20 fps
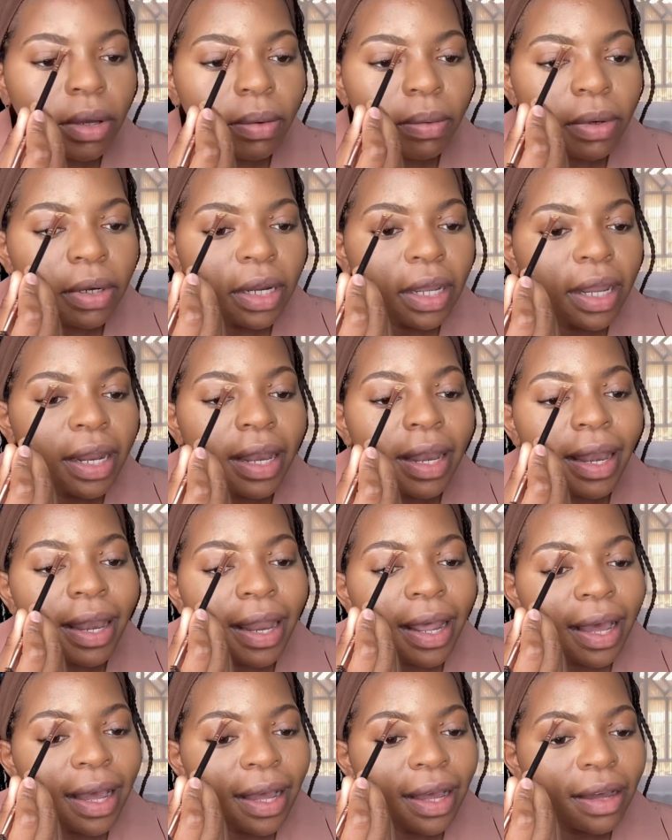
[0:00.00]
When I
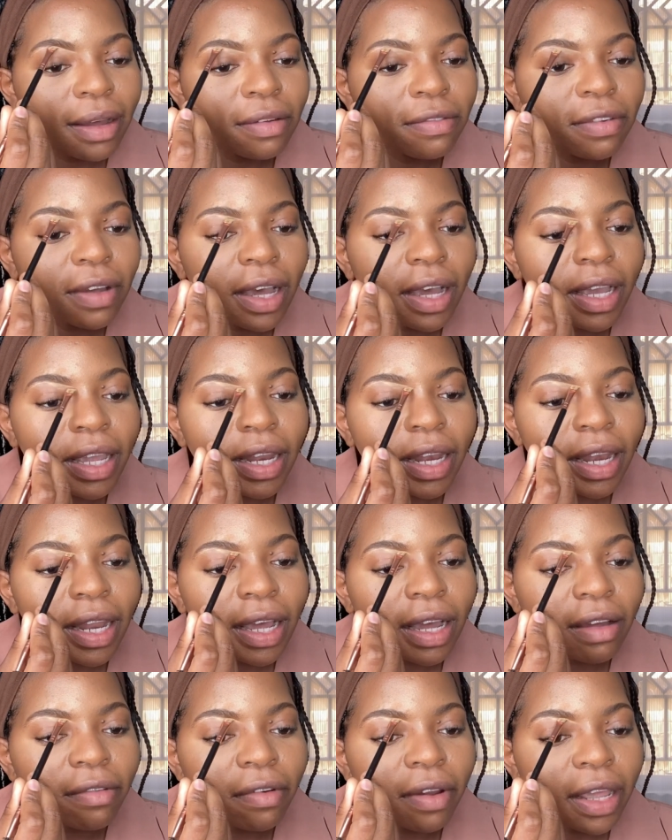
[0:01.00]
love,
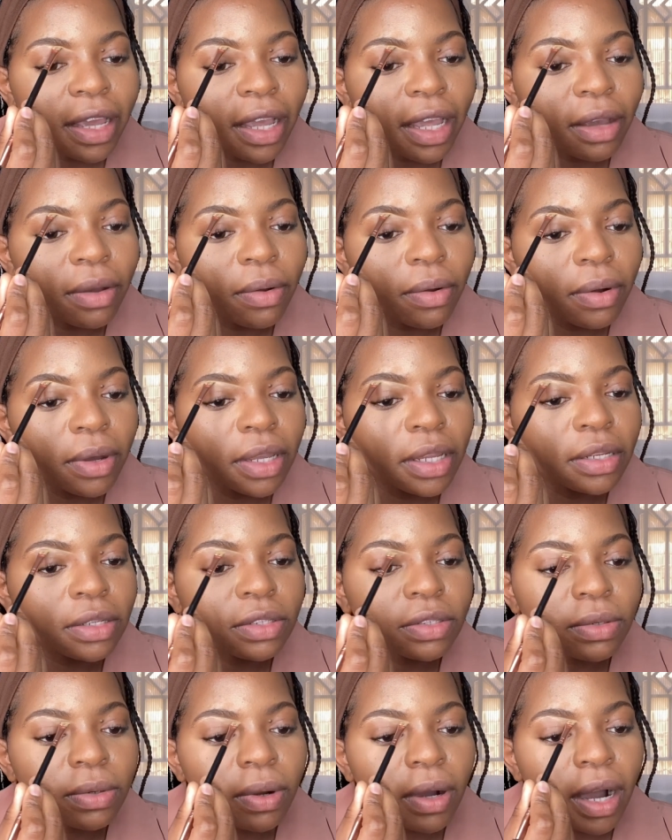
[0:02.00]
like I go in
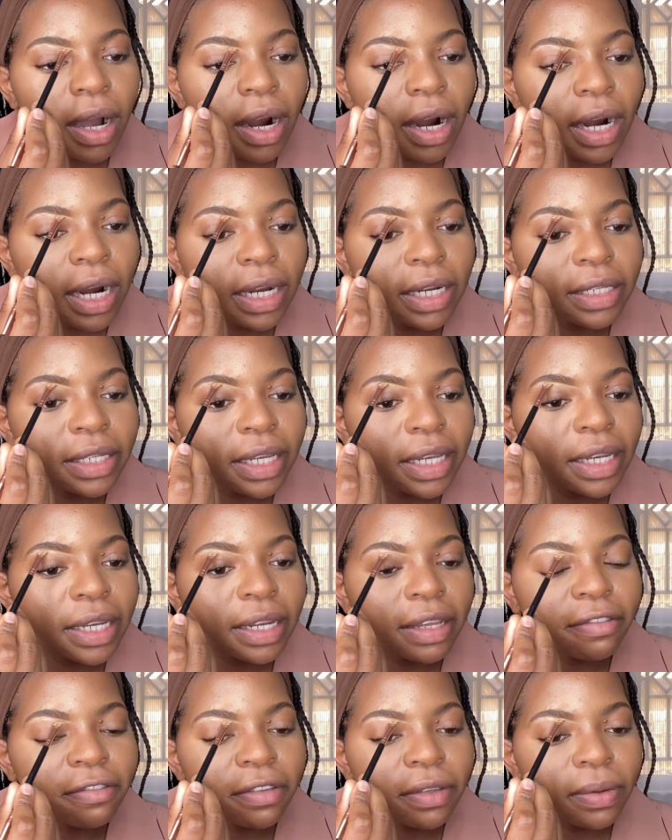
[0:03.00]
so hard
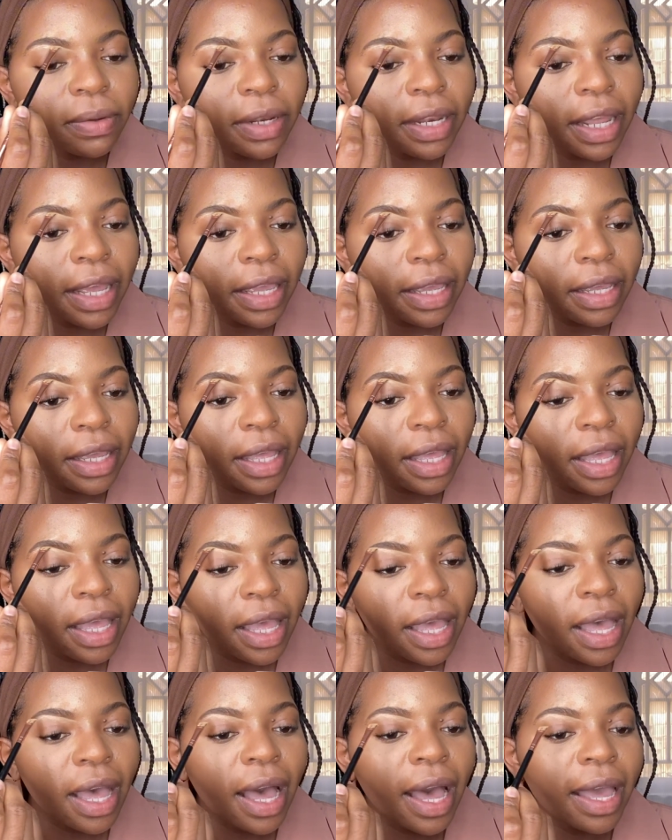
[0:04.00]
and I feel like
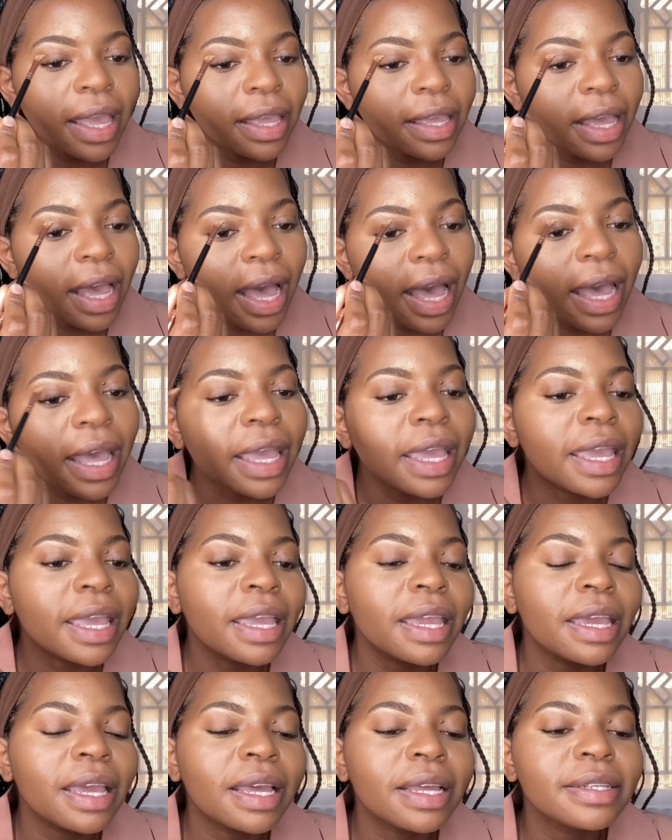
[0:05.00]
I
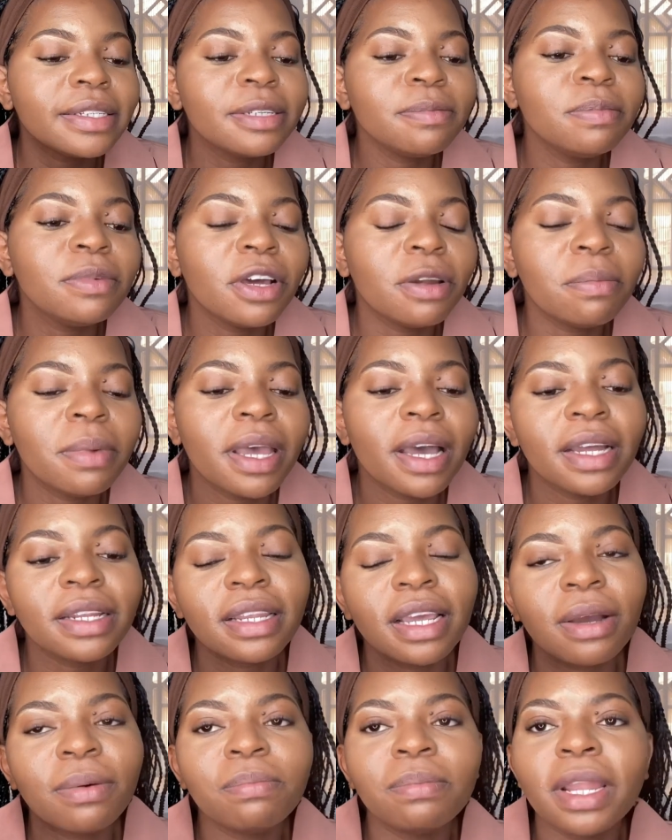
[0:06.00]
deep down my
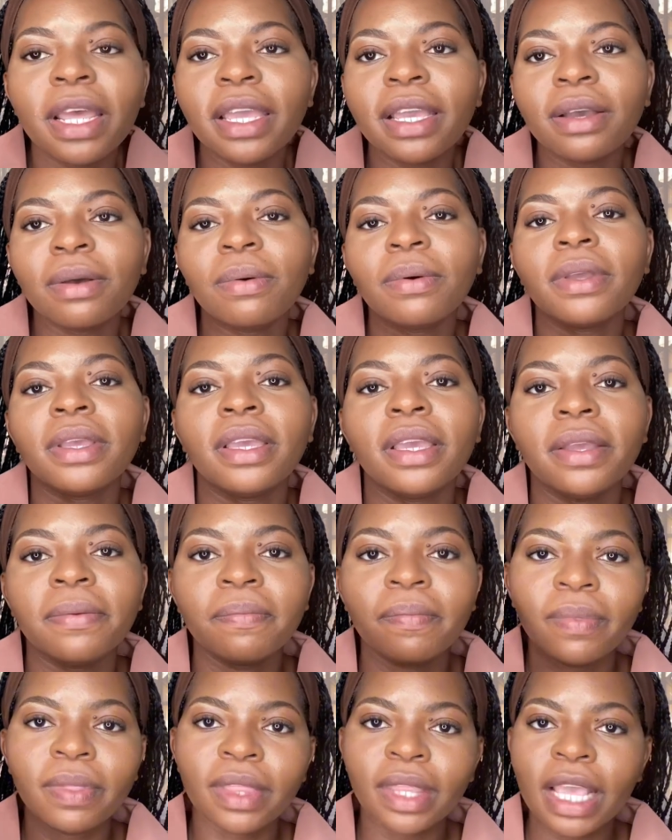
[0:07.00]
heart, I'm like, okay,
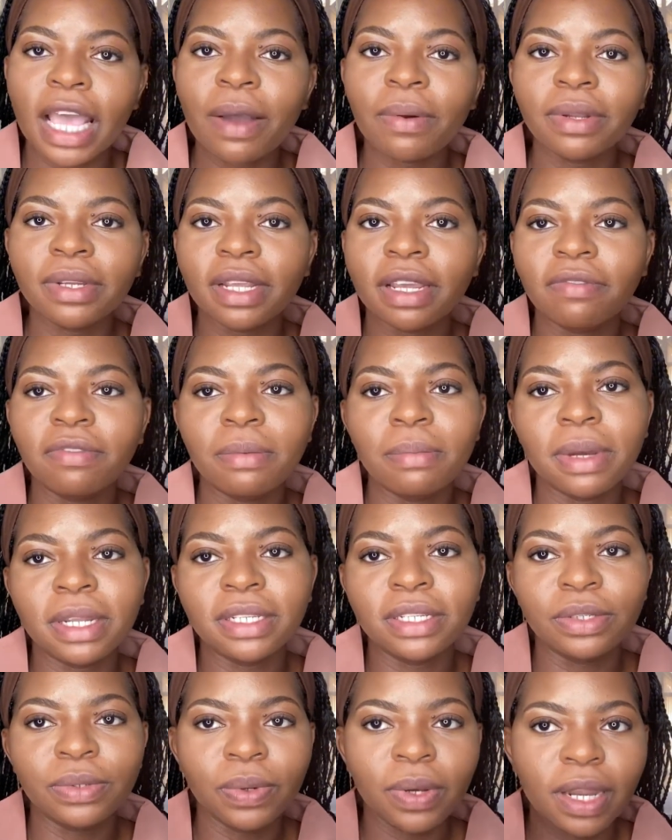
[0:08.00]
I want
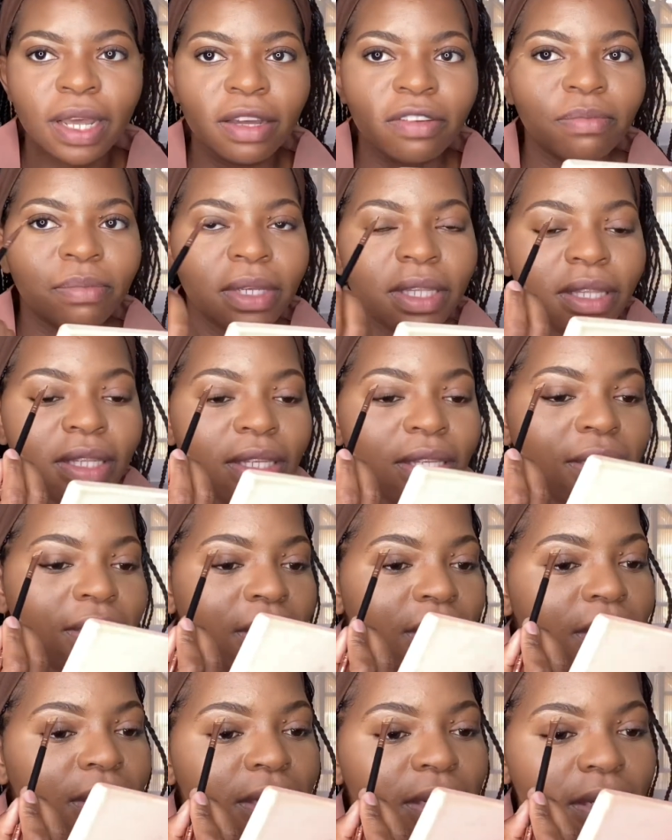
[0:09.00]
everybody to love me this
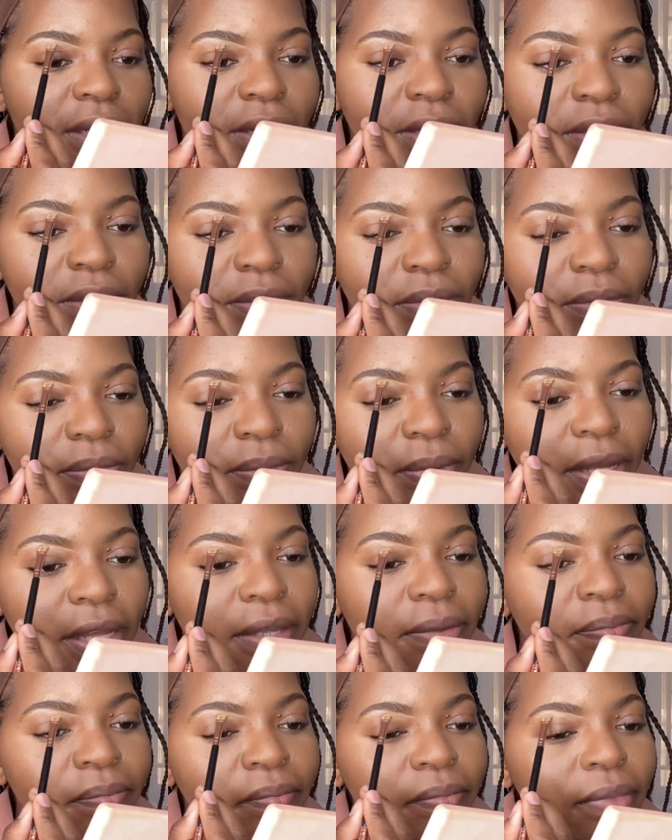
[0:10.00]
certain way.